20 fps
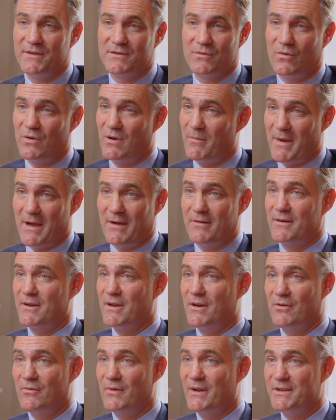talk about
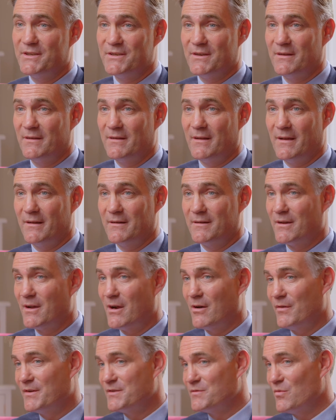courage, and
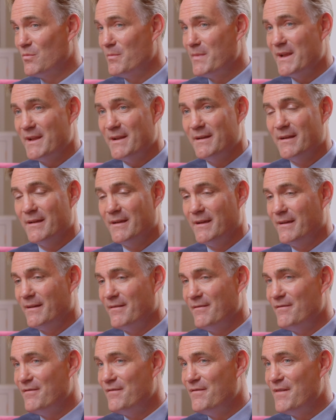courage will mean
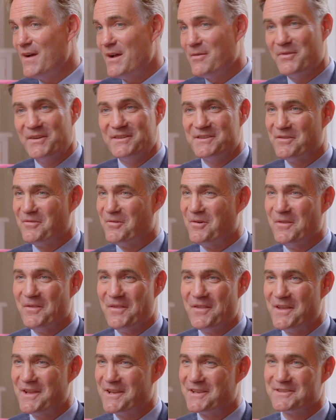very different
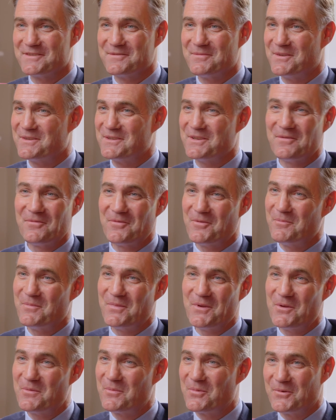things for different
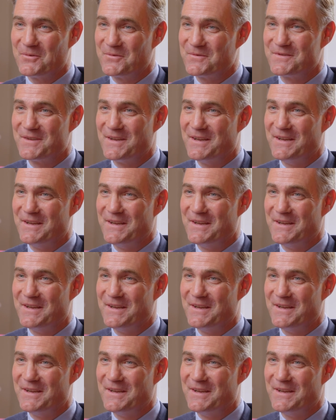pupils.